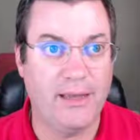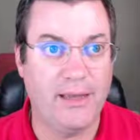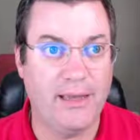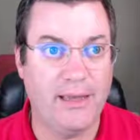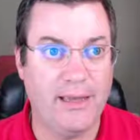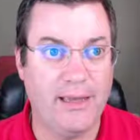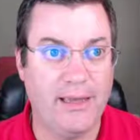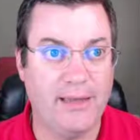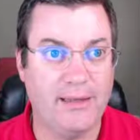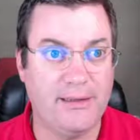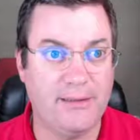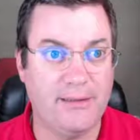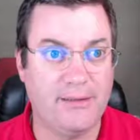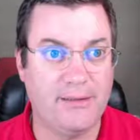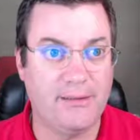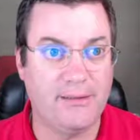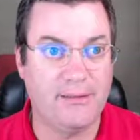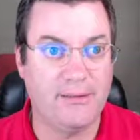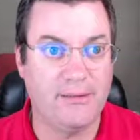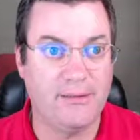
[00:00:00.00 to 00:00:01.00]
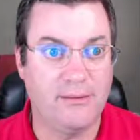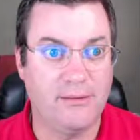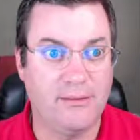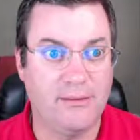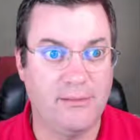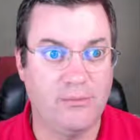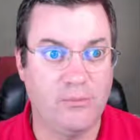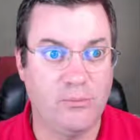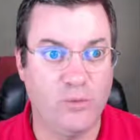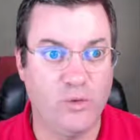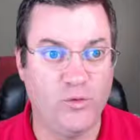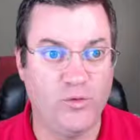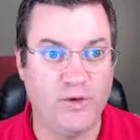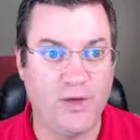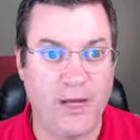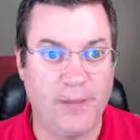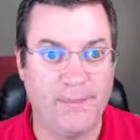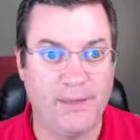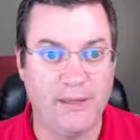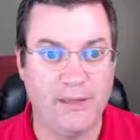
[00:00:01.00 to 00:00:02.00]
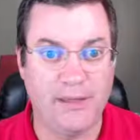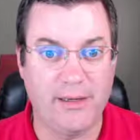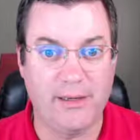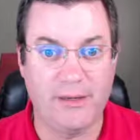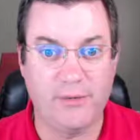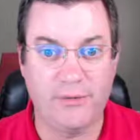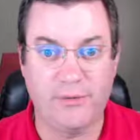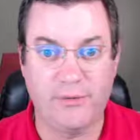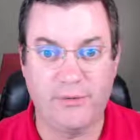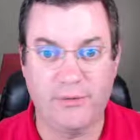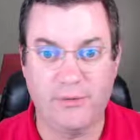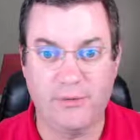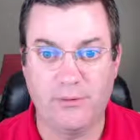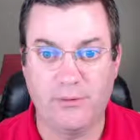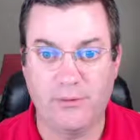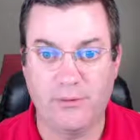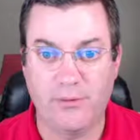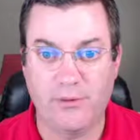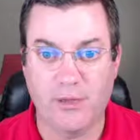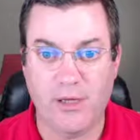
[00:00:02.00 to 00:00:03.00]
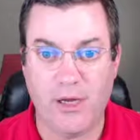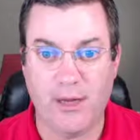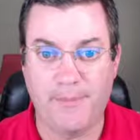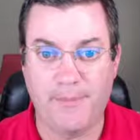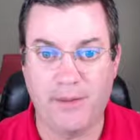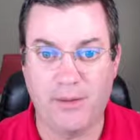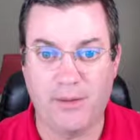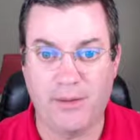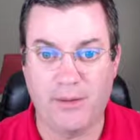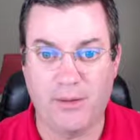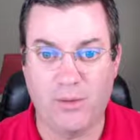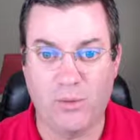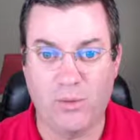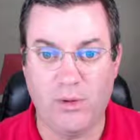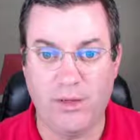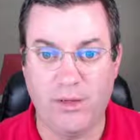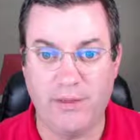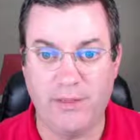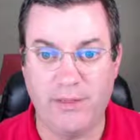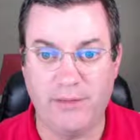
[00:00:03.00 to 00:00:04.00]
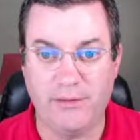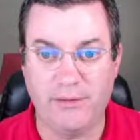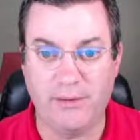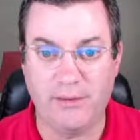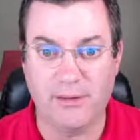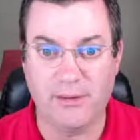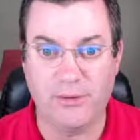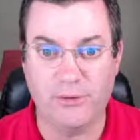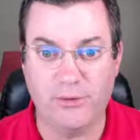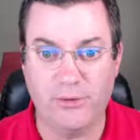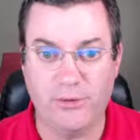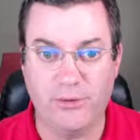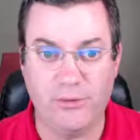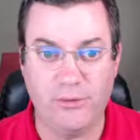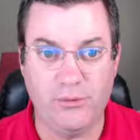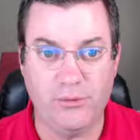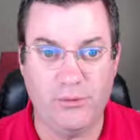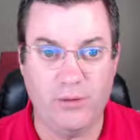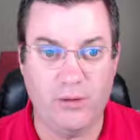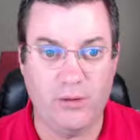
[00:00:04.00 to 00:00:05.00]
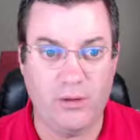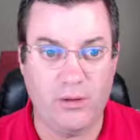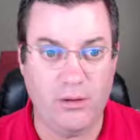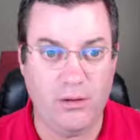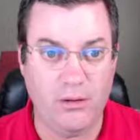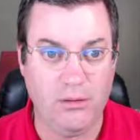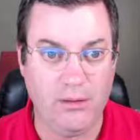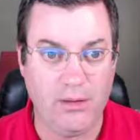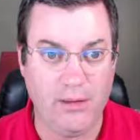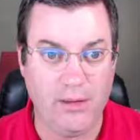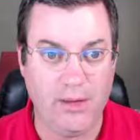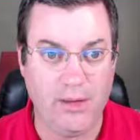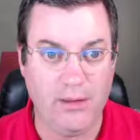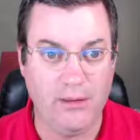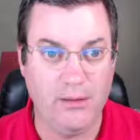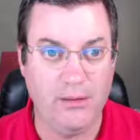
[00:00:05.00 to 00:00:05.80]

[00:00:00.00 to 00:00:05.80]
edit, move copy layers, copy layer 1 into layer 2. Okay.